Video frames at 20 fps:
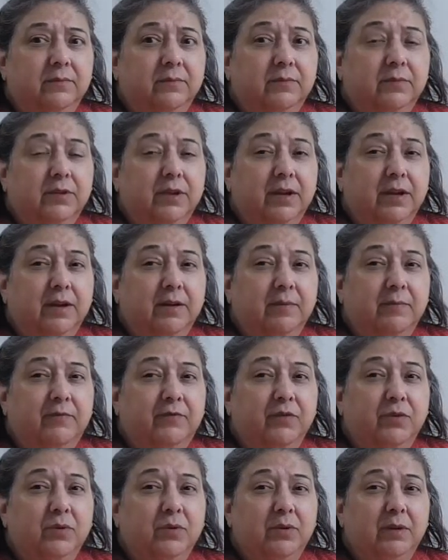The
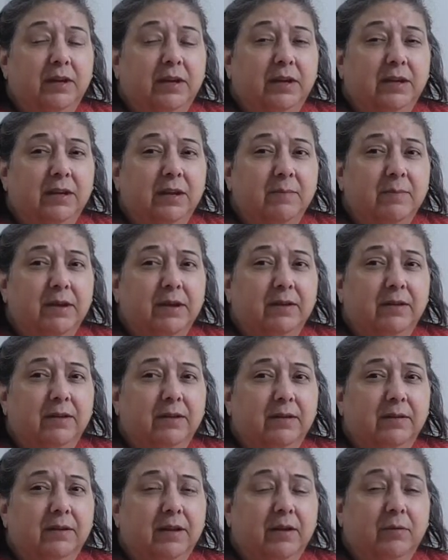food epidemic,
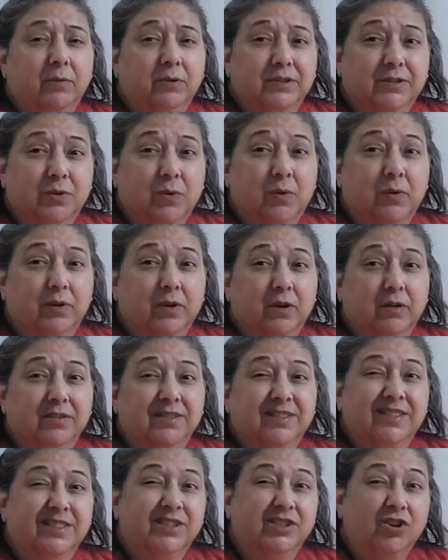like what's going on,
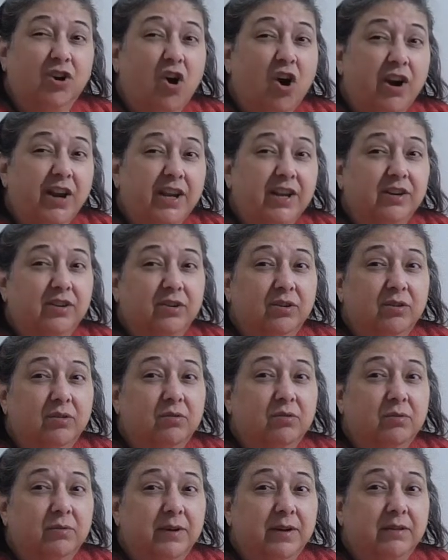starting to go
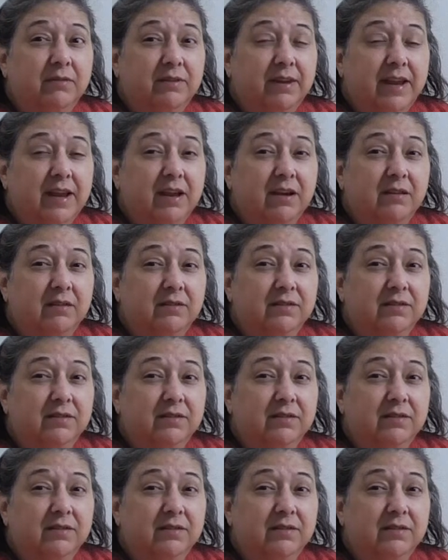around now.